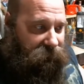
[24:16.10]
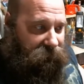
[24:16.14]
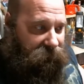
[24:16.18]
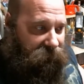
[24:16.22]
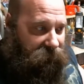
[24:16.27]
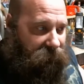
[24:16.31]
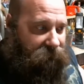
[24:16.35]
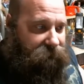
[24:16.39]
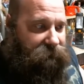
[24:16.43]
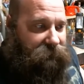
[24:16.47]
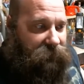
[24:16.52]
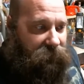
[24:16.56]

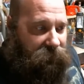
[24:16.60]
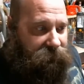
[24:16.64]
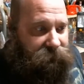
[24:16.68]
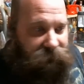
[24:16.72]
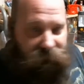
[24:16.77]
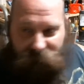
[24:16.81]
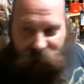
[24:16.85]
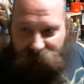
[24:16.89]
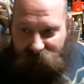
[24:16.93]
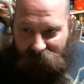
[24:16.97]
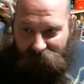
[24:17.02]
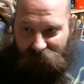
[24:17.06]
I'm not going
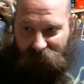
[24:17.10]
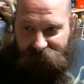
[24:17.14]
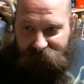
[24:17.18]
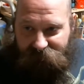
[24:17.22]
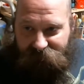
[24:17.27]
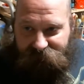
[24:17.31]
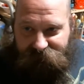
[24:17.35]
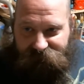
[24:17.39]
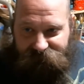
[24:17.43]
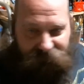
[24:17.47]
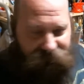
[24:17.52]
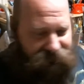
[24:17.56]
to lie
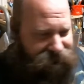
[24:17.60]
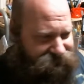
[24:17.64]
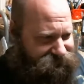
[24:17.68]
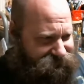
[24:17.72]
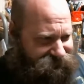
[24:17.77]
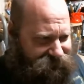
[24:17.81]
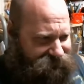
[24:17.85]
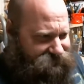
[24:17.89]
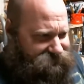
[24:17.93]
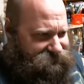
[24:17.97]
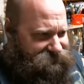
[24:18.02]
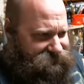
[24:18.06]
and say that
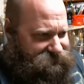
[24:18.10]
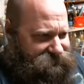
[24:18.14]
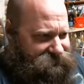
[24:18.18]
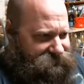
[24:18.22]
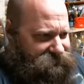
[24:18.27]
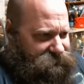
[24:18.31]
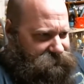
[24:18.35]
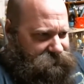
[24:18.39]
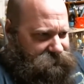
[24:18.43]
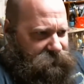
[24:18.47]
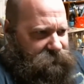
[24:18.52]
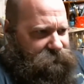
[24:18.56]
I
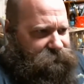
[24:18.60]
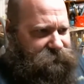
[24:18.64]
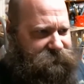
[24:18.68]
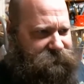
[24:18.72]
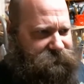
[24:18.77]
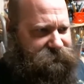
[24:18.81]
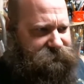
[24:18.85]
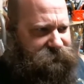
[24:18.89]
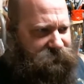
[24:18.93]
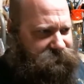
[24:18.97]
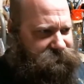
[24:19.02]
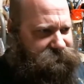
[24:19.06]
didn't love the
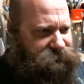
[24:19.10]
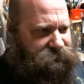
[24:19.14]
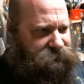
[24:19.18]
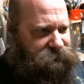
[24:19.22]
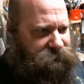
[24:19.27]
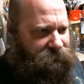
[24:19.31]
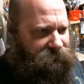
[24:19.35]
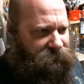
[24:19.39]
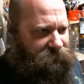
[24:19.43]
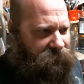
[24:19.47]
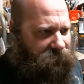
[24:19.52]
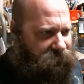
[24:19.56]
attention.
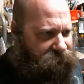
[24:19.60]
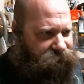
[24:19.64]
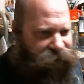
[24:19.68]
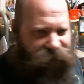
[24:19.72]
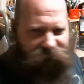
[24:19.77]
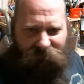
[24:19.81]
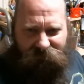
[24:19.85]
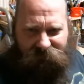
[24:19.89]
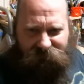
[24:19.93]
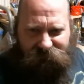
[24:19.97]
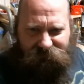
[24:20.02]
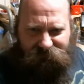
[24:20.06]
I
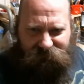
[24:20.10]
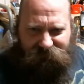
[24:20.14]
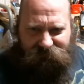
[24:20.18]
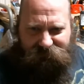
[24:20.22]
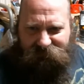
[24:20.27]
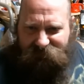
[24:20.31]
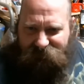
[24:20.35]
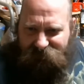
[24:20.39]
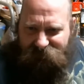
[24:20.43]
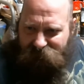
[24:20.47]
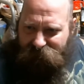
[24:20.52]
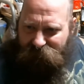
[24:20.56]
fucking didn't.
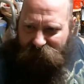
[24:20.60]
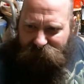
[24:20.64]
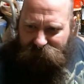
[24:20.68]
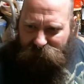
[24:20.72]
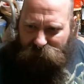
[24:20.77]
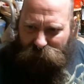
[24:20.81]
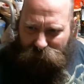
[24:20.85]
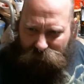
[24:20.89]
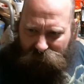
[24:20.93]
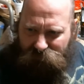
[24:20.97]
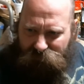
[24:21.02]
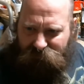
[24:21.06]
Anybody
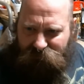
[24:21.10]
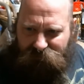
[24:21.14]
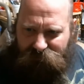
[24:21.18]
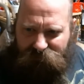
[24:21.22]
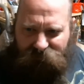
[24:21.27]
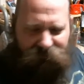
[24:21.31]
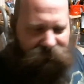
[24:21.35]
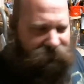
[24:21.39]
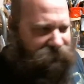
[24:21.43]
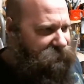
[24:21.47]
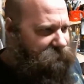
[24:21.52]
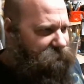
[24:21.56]
would.
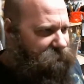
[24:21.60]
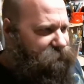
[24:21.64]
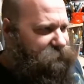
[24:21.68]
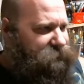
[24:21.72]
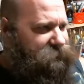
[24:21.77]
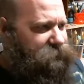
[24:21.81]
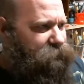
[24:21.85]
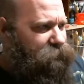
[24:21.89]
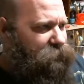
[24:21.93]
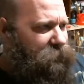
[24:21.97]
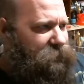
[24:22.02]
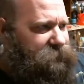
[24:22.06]

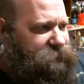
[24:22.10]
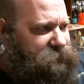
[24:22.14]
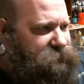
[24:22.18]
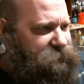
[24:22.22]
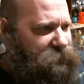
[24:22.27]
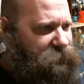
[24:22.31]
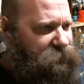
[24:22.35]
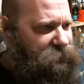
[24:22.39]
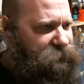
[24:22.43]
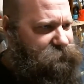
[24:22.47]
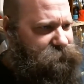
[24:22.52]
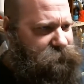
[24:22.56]
Being
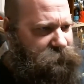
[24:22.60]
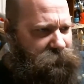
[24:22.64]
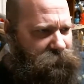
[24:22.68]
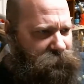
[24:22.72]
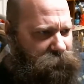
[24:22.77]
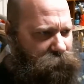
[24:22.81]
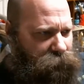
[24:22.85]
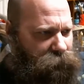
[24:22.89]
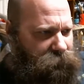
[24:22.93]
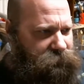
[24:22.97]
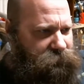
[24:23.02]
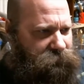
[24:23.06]
recognized
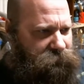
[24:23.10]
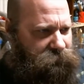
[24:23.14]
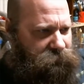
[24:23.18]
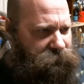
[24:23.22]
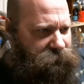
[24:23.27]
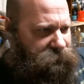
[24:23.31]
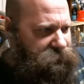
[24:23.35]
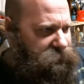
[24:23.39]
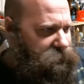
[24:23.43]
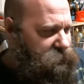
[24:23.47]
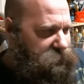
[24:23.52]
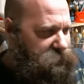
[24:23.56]
when you're
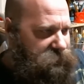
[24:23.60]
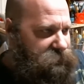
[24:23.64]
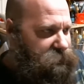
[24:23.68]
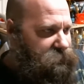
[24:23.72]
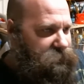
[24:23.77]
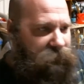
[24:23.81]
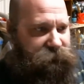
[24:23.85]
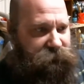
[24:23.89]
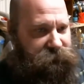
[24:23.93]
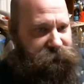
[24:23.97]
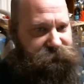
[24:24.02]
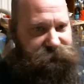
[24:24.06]
in
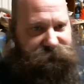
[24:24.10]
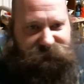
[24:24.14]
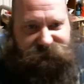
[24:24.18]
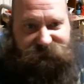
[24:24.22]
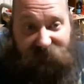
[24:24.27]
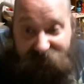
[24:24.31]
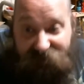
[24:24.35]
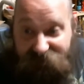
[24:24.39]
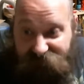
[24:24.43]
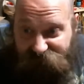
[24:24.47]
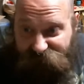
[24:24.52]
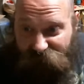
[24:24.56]
another
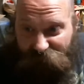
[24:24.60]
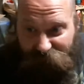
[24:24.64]
state, for